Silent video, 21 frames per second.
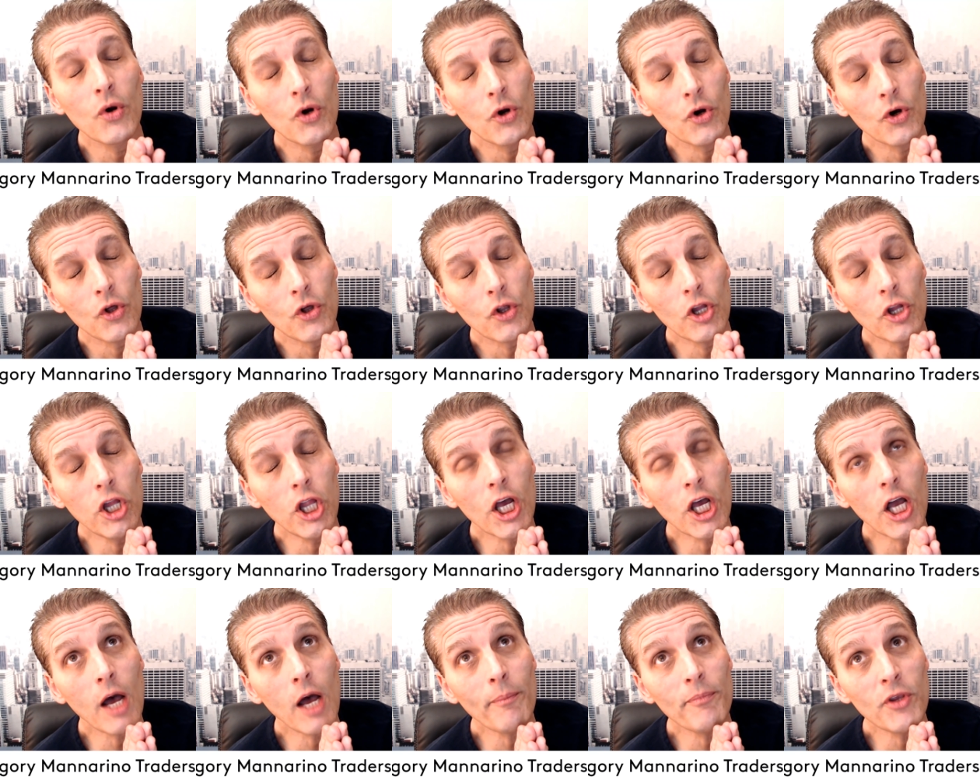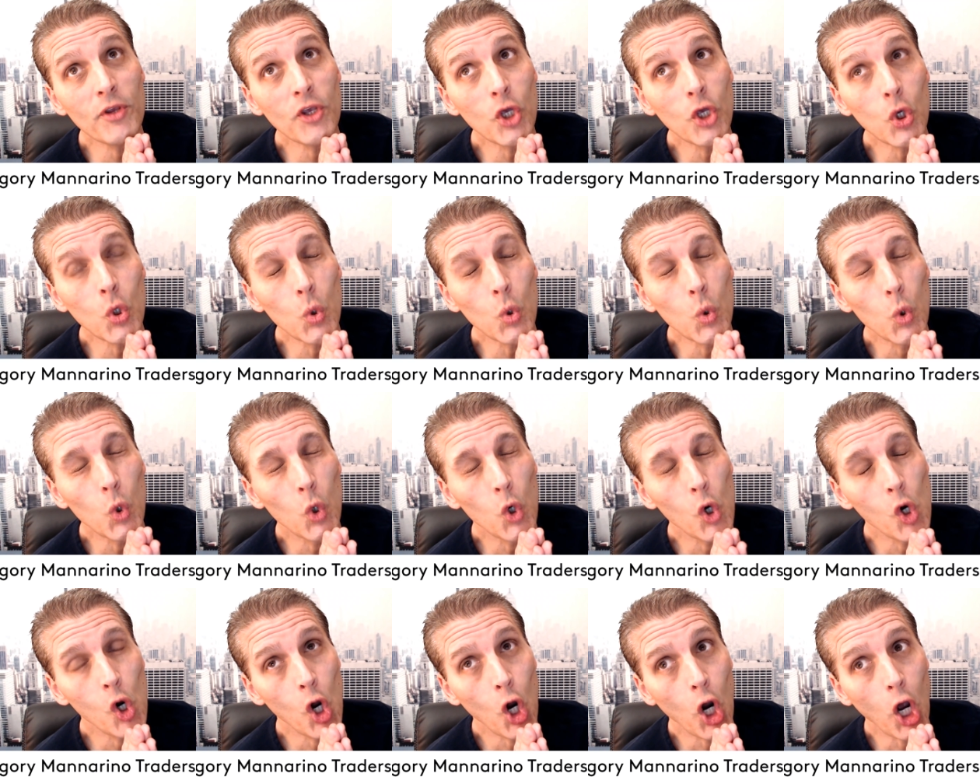look up to
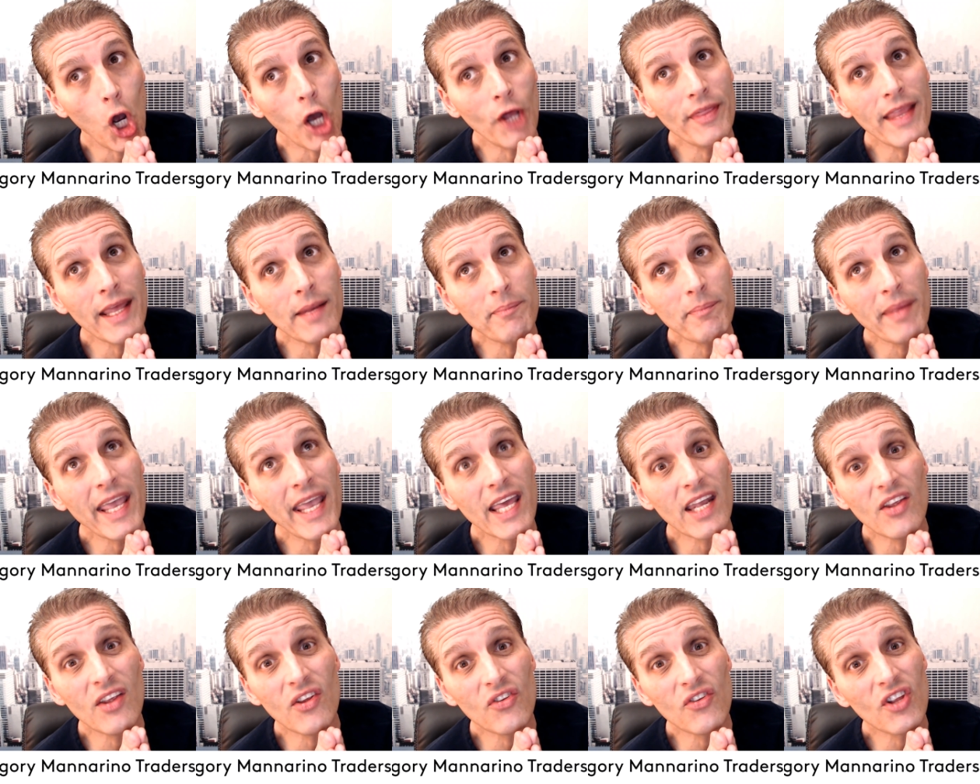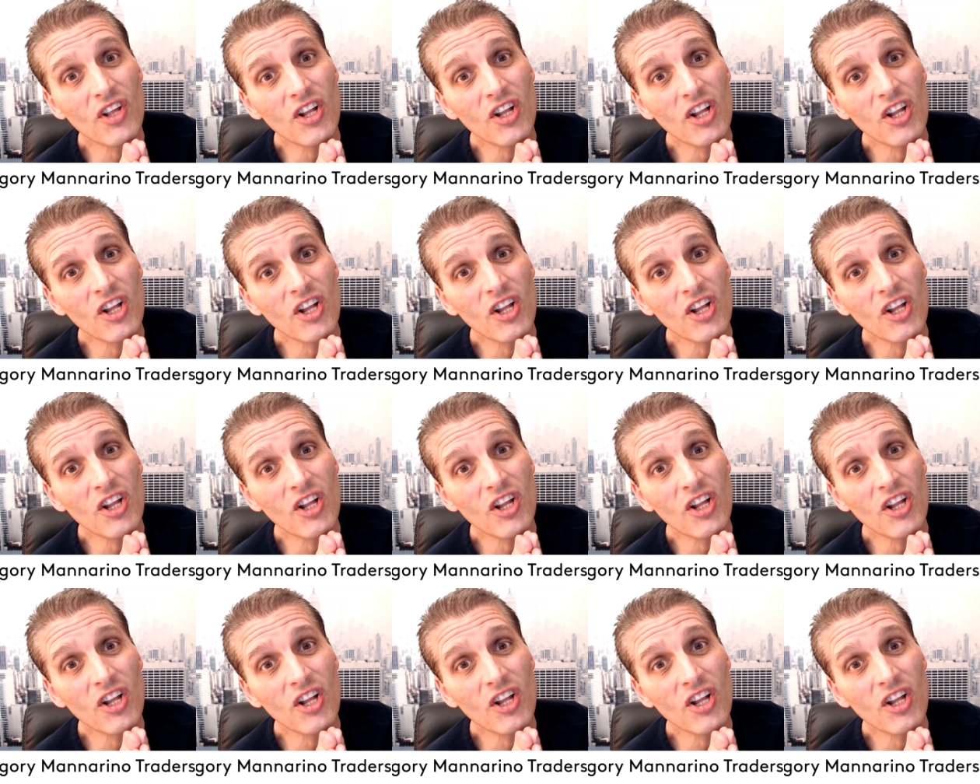on that pedestal